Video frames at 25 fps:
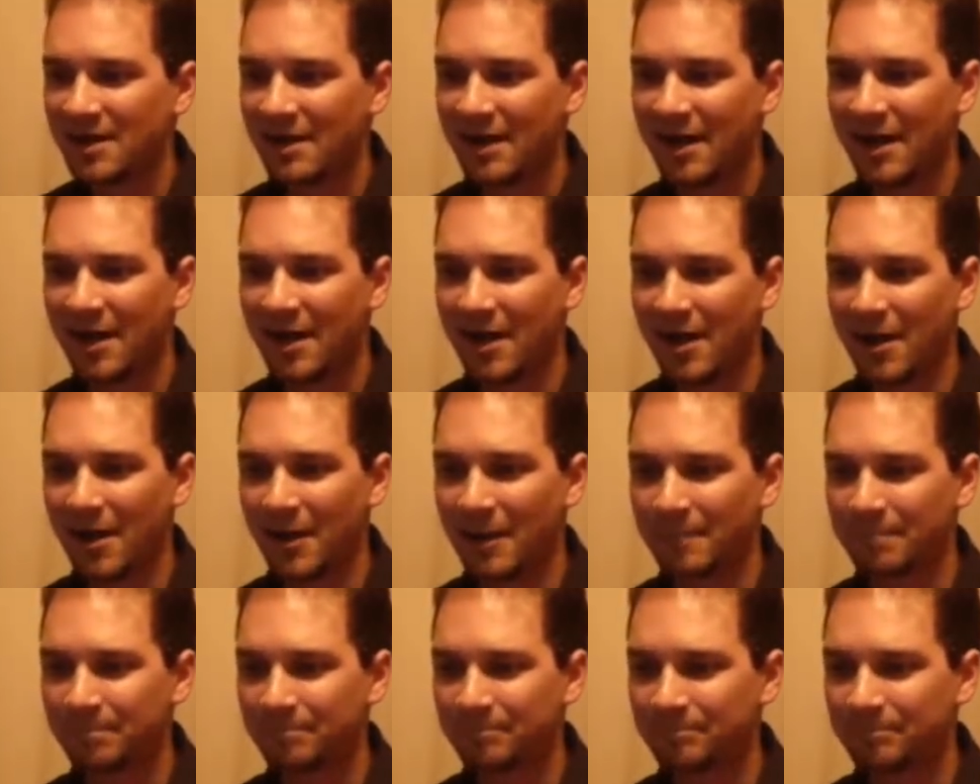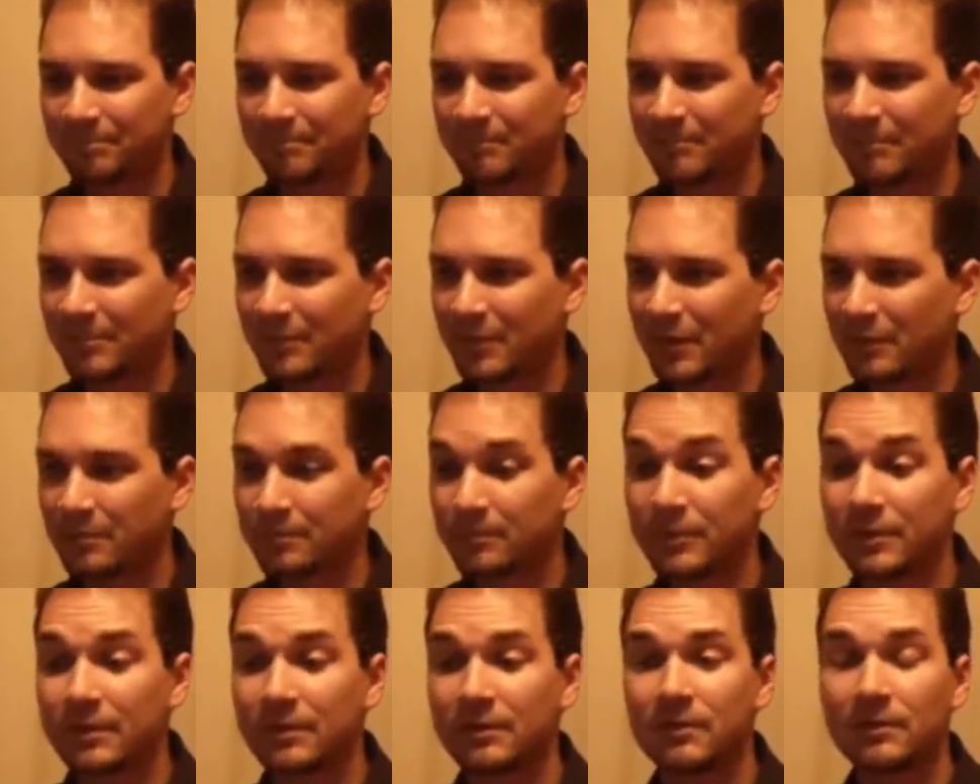
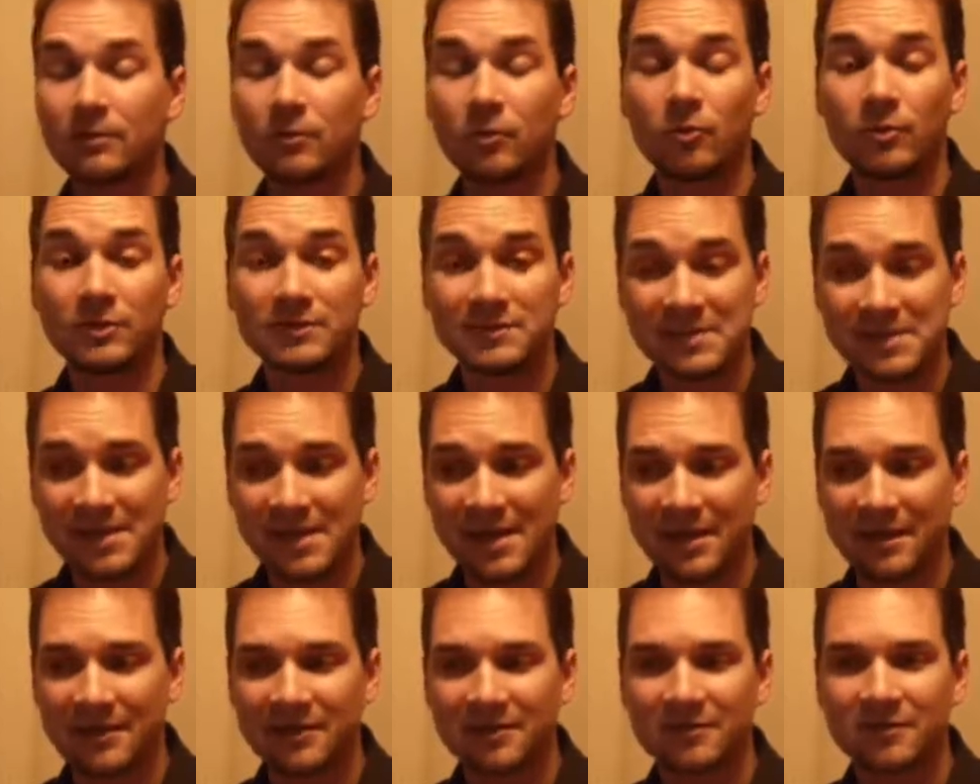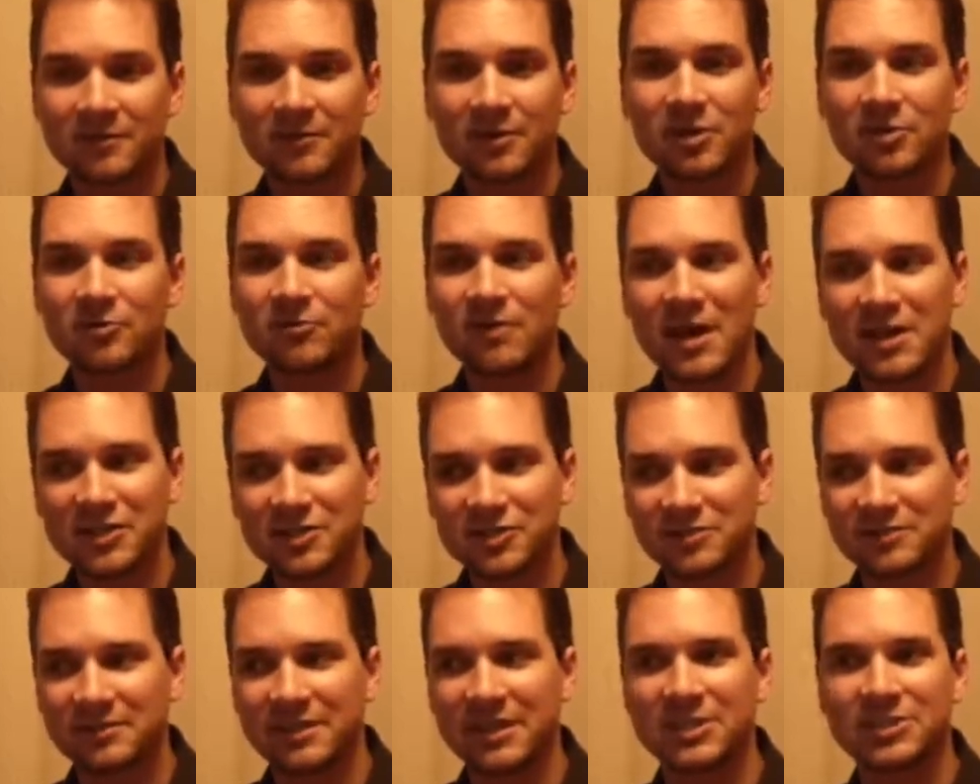But once again,
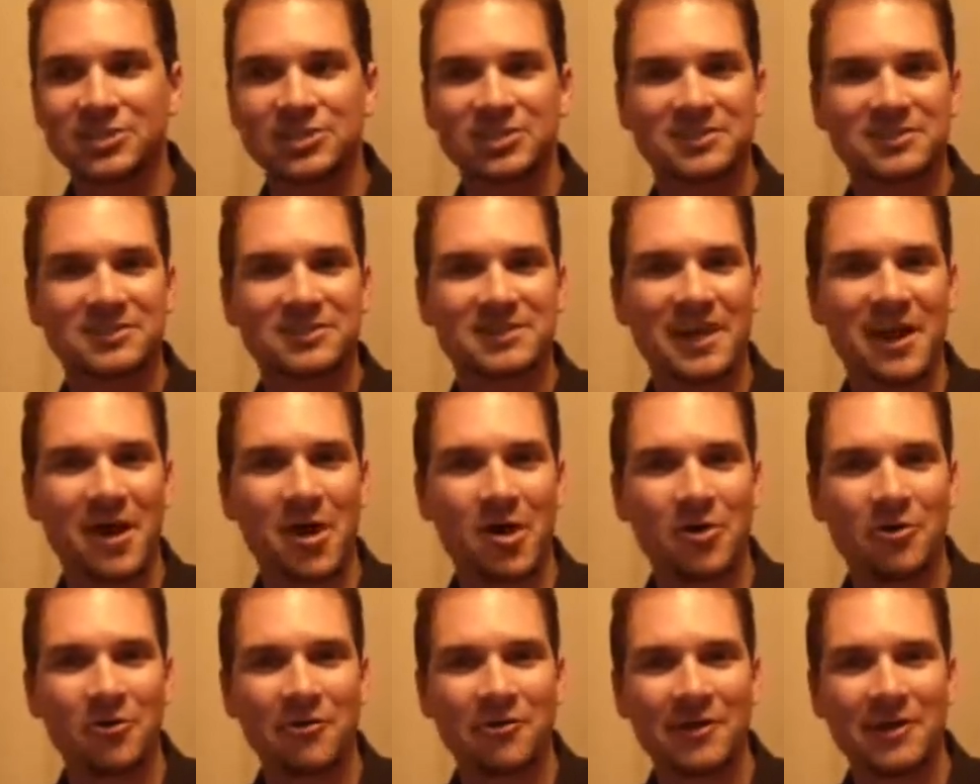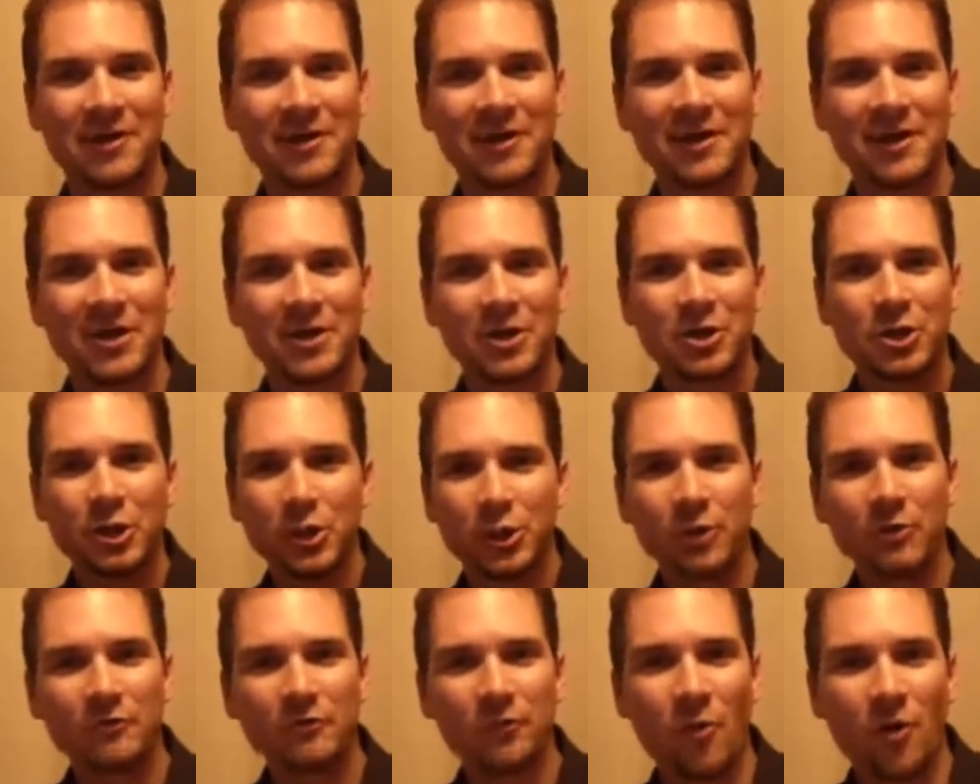congratulations, Calgary.
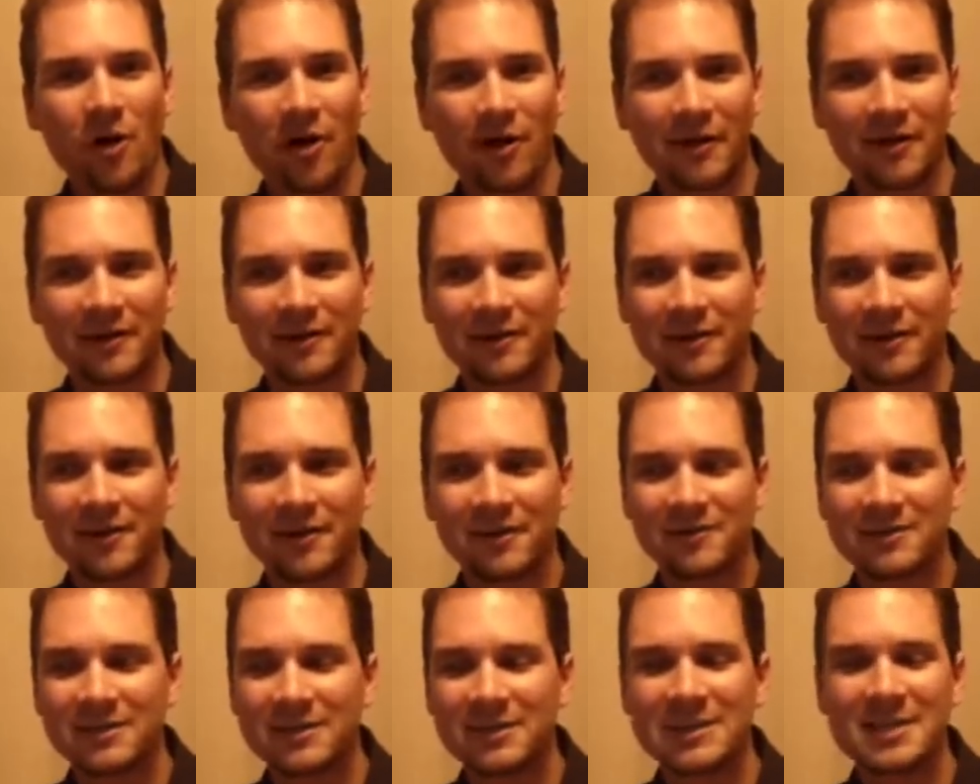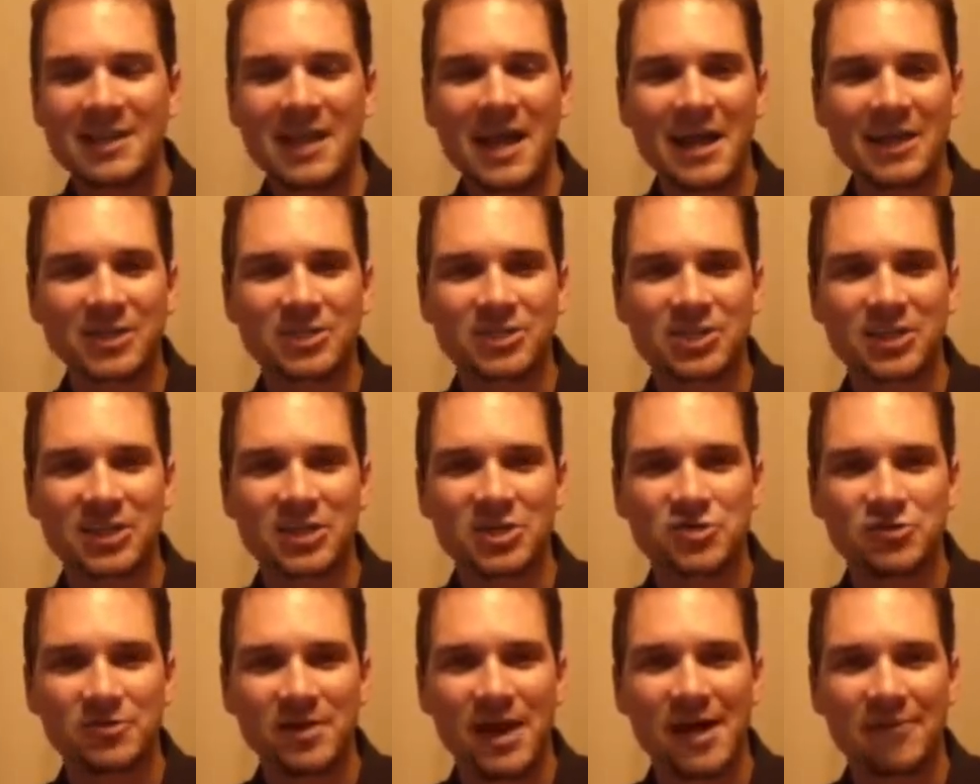You've won the
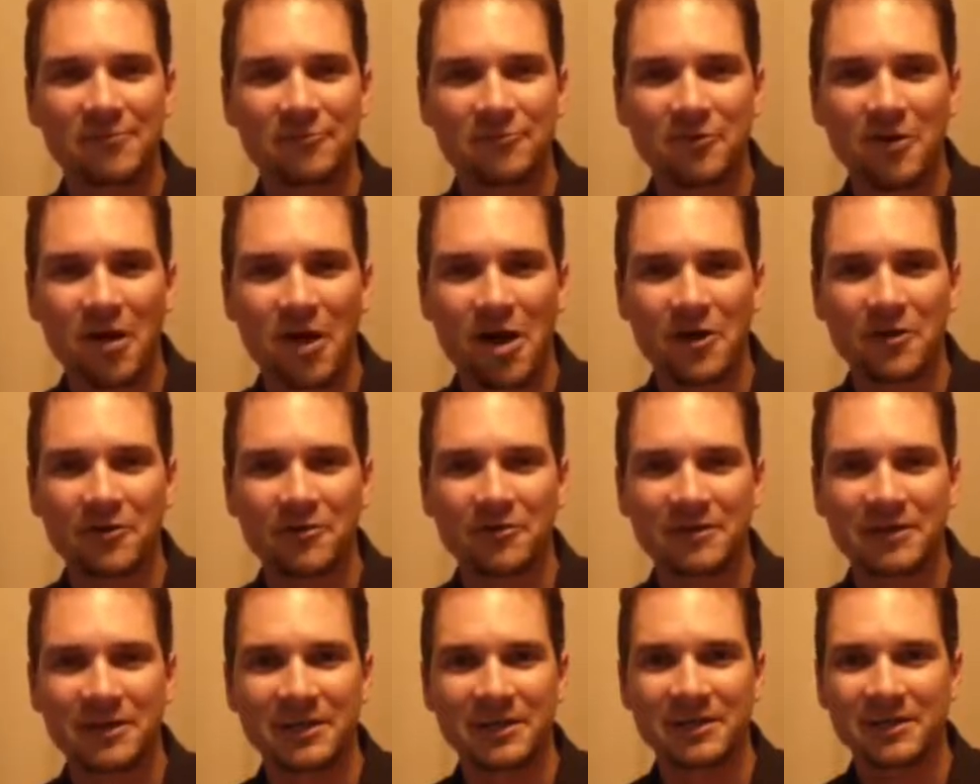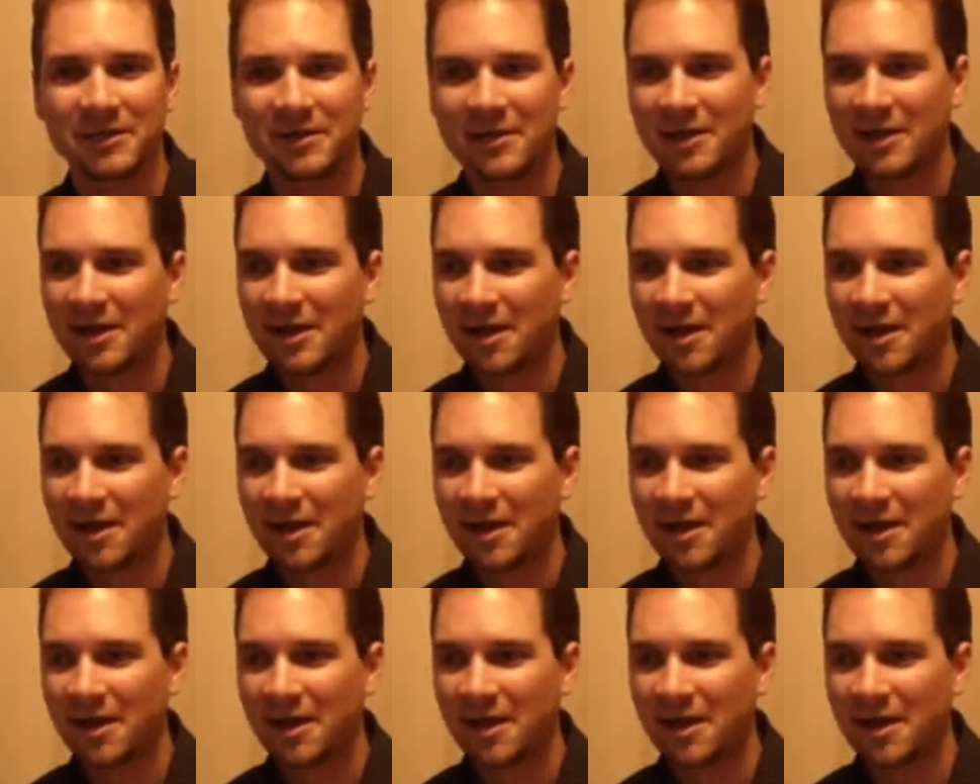EHE Draft Lottery.